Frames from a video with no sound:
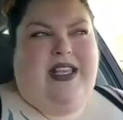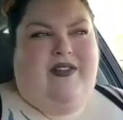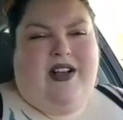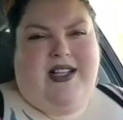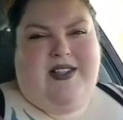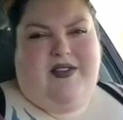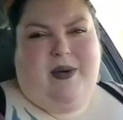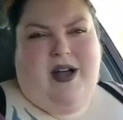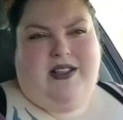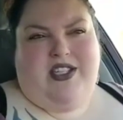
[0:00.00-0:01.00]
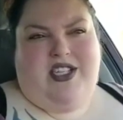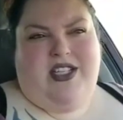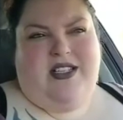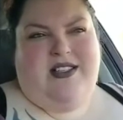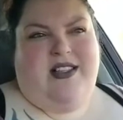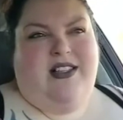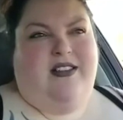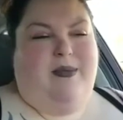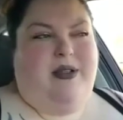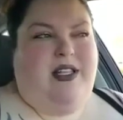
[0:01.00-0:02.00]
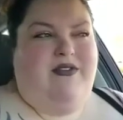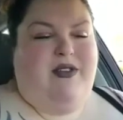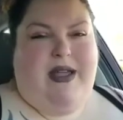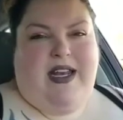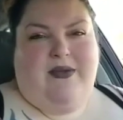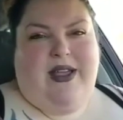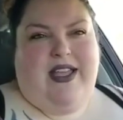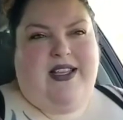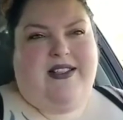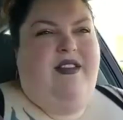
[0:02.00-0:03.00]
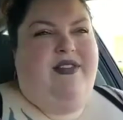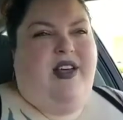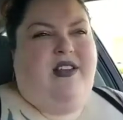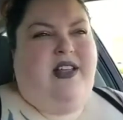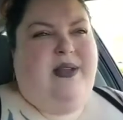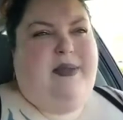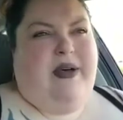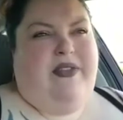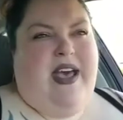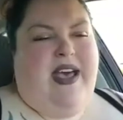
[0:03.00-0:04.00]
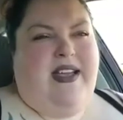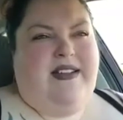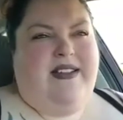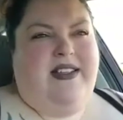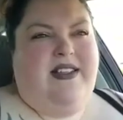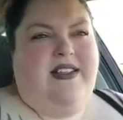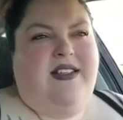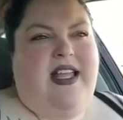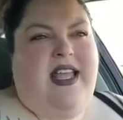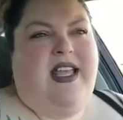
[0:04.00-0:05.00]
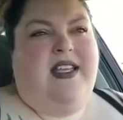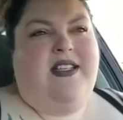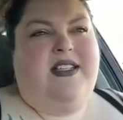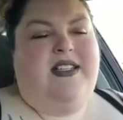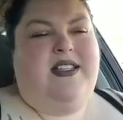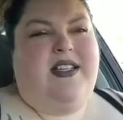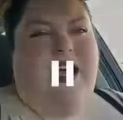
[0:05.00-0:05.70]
give all kinds of apologies and then not believe them anyways. I thought a lot about that, and